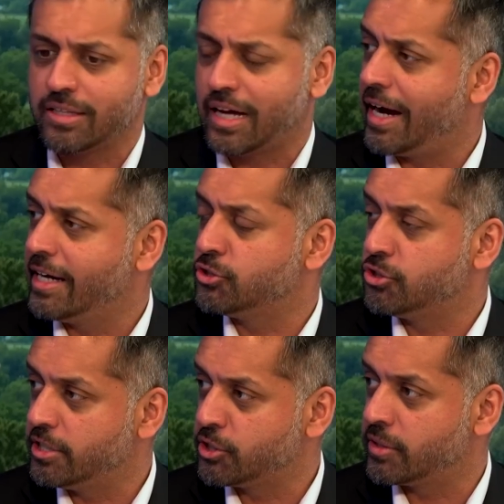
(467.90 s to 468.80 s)
the highest
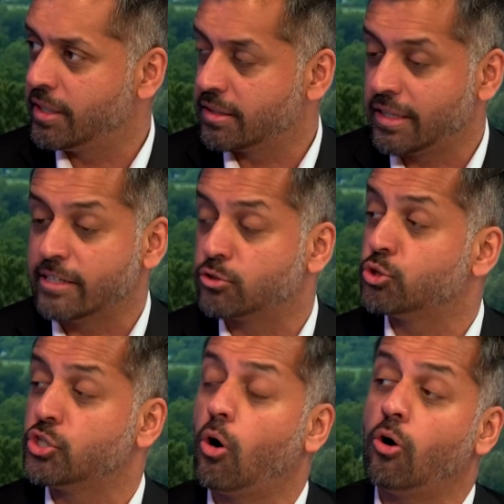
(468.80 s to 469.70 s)
judiciary in the land? So
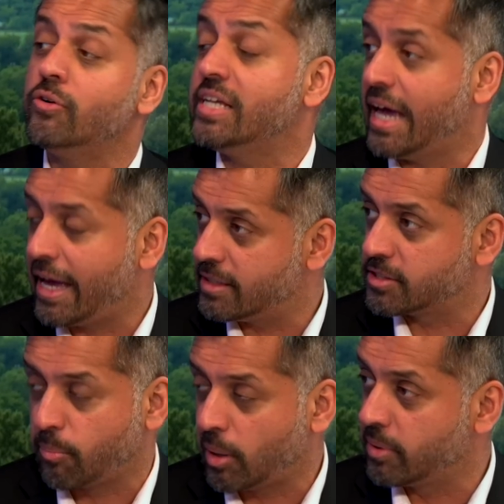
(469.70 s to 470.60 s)
she already has
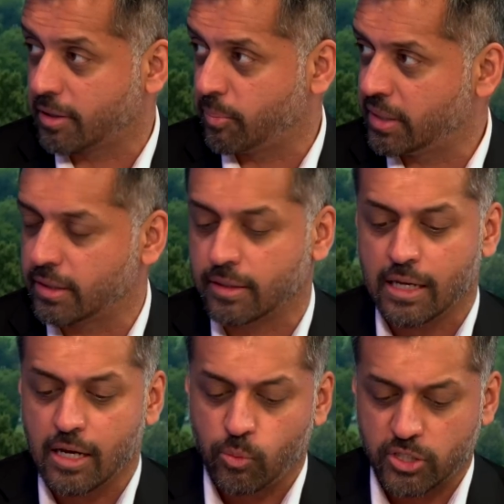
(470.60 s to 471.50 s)
the public opinion.
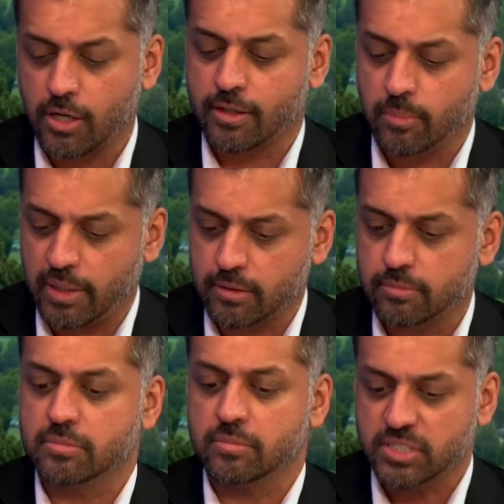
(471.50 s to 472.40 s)
We're talking about
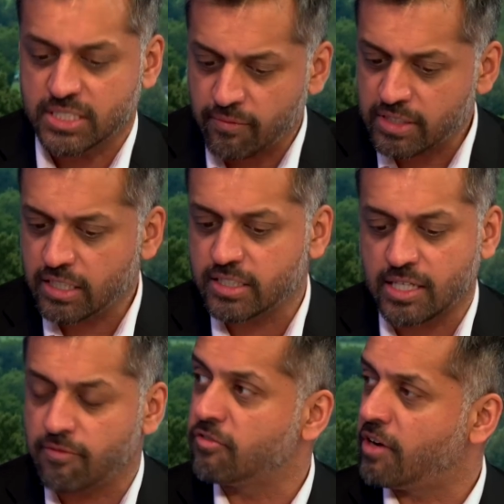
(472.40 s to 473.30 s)
70 to
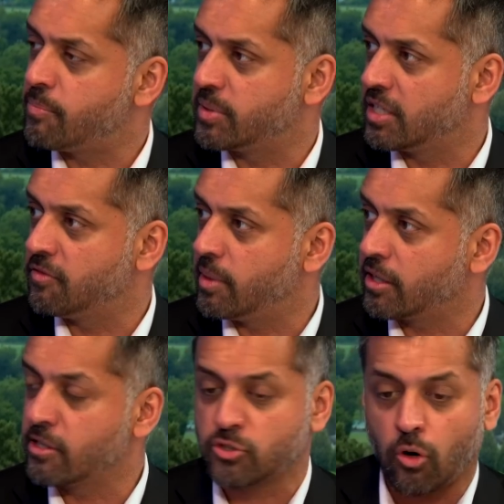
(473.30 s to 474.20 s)
75% of
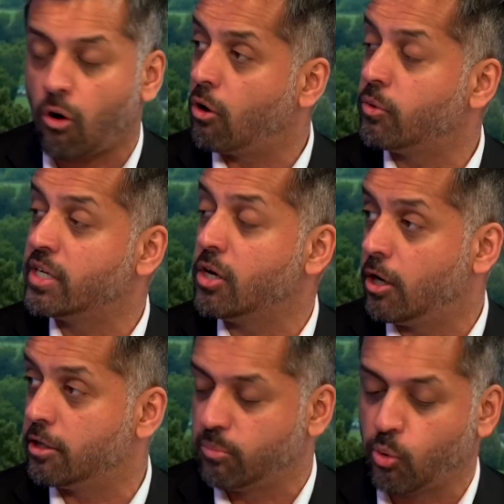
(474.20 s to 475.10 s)
Americans are already
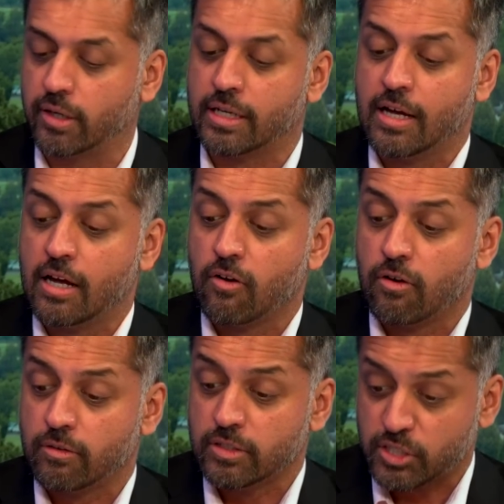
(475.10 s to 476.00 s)
on board.
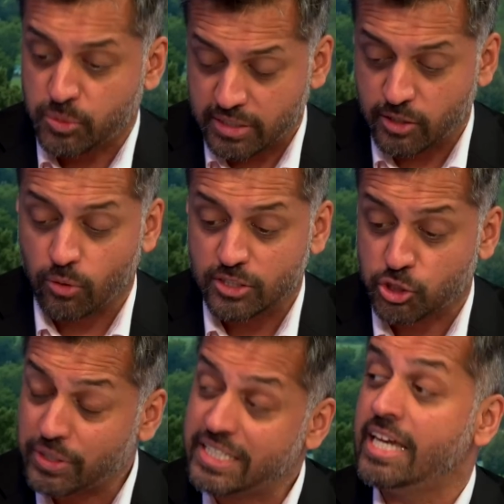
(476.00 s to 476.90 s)

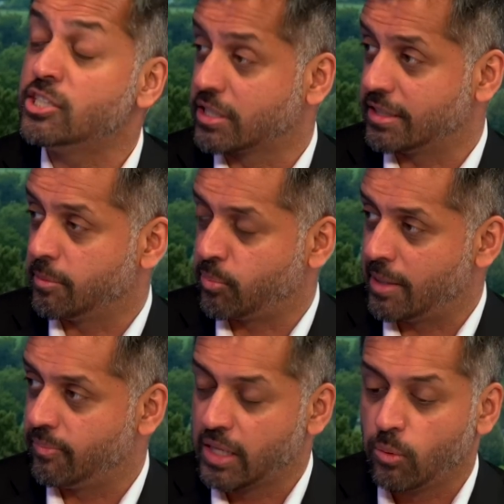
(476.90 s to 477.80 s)
Strategically,
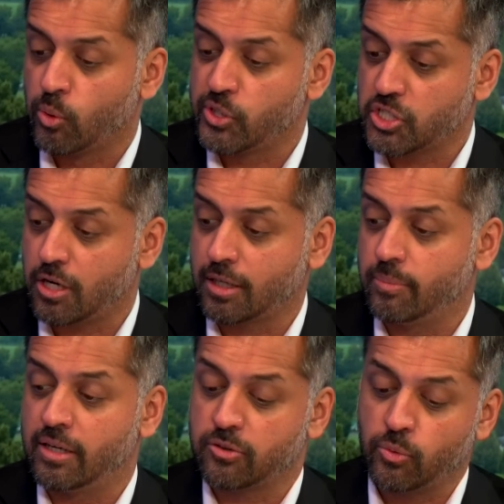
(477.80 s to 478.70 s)
Prem, what we're talking
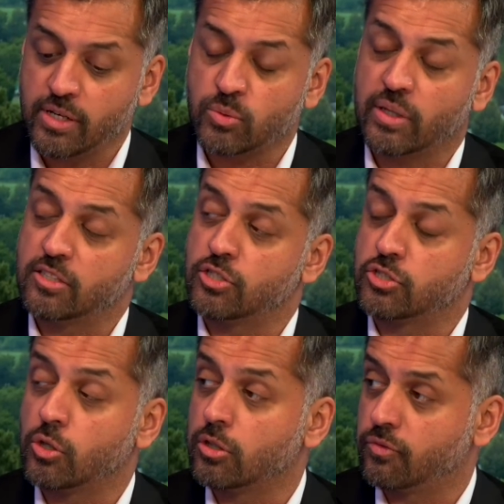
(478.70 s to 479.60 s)
about, the reason why this is
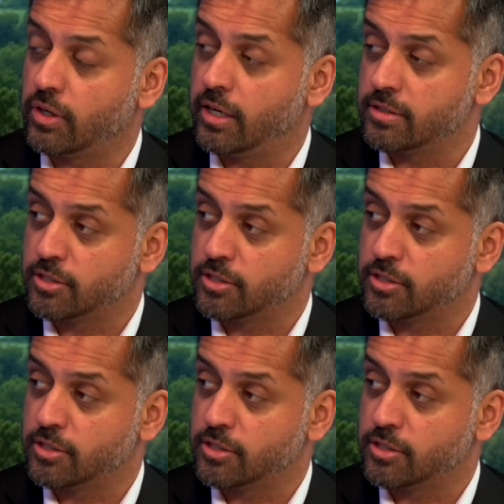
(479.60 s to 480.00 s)
so good for Harris,